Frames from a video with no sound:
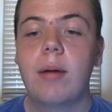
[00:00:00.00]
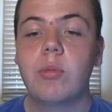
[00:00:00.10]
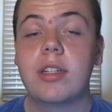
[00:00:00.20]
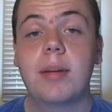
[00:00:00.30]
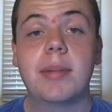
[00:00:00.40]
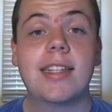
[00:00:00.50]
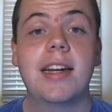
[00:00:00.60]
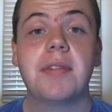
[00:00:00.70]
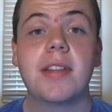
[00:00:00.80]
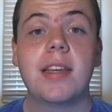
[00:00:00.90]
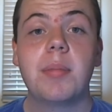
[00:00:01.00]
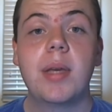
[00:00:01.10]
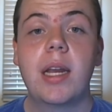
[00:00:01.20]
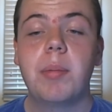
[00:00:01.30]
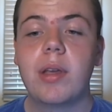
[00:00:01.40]
Which I'm excited for the
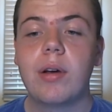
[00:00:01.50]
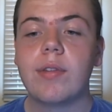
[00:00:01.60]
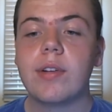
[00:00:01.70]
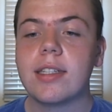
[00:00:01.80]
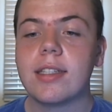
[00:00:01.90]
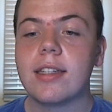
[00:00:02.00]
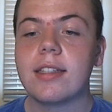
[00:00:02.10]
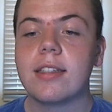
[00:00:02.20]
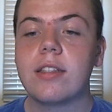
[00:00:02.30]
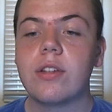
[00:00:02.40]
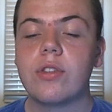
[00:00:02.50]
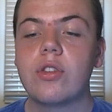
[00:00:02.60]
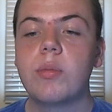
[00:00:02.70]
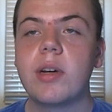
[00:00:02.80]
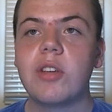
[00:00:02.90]
NBA to be over just because there's
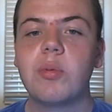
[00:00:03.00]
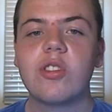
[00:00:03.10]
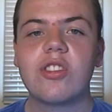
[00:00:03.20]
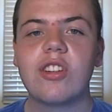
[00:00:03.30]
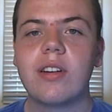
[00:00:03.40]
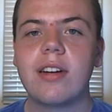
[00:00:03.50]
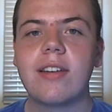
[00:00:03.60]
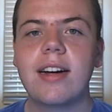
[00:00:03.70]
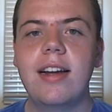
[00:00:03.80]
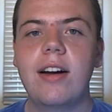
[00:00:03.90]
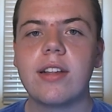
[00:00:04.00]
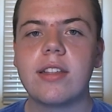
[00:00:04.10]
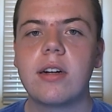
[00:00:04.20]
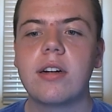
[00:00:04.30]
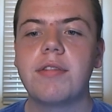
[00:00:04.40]
too many sports going on right now and it's
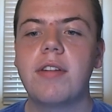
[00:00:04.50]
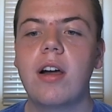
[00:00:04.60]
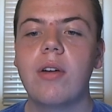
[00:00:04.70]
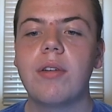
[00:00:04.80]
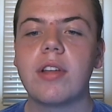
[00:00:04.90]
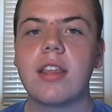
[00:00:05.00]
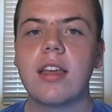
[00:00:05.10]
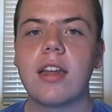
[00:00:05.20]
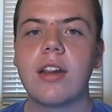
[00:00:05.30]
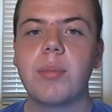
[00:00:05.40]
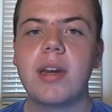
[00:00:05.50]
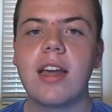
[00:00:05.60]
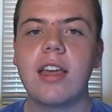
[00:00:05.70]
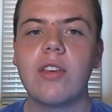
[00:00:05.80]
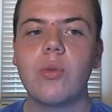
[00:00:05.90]
hard to follow everything. It'll be
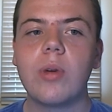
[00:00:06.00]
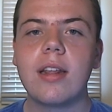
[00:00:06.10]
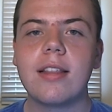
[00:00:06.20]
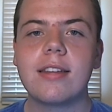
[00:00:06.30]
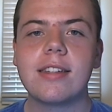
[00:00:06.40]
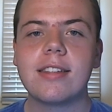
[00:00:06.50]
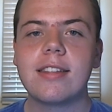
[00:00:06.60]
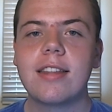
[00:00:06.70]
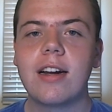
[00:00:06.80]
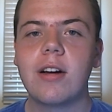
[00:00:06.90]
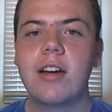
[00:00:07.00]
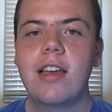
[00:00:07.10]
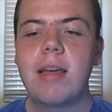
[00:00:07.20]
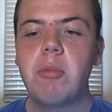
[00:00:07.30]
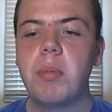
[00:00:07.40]
nice when it's just, you know,
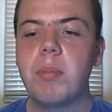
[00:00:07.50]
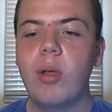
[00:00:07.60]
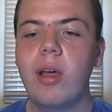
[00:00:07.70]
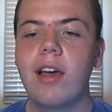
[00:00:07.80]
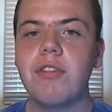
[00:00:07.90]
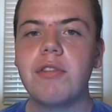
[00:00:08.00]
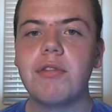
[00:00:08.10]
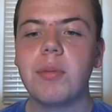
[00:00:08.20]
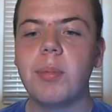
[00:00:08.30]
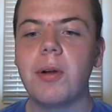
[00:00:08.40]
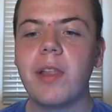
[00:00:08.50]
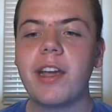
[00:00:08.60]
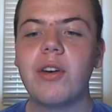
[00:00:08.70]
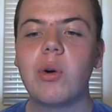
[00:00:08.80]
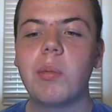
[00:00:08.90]
MLB playoffs and football like
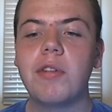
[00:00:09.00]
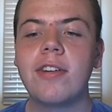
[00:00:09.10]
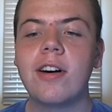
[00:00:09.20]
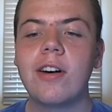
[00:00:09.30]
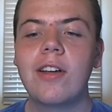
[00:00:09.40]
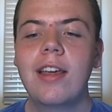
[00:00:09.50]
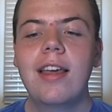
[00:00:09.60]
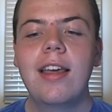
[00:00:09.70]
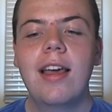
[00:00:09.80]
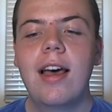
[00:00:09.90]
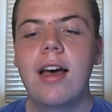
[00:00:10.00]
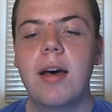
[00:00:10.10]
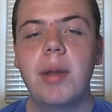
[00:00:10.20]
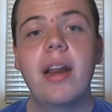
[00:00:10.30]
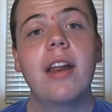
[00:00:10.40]
a normal fall.
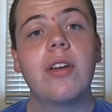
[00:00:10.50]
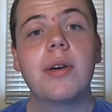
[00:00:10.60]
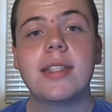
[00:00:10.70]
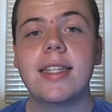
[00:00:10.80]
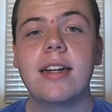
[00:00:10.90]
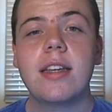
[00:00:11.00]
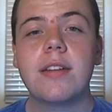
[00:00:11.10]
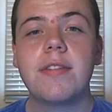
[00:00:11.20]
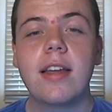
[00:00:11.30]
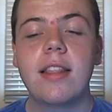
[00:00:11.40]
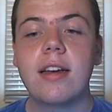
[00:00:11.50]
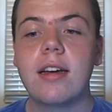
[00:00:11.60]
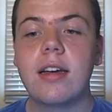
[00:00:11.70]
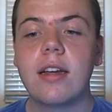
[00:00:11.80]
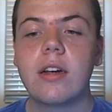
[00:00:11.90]
And as always, you know, you can find
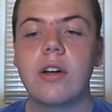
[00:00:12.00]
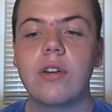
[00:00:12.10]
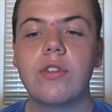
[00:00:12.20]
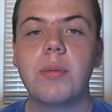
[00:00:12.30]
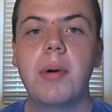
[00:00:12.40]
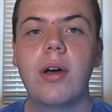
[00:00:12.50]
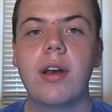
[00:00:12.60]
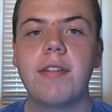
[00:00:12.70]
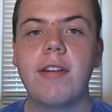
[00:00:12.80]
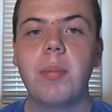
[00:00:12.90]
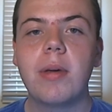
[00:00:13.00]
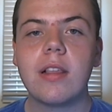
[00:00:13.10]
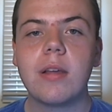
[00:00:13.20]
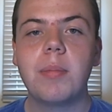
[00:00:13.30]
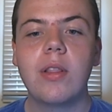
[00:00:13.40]
the college football and NFL
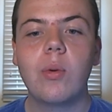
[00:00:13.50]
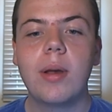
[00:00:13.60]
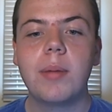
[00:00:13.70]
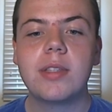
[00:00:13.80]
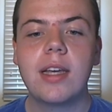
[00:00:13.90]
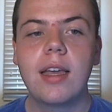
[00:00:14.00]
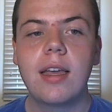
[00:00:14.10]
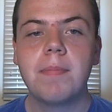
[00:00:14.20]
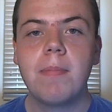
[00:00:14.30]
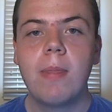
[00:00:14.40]
picks up on the website.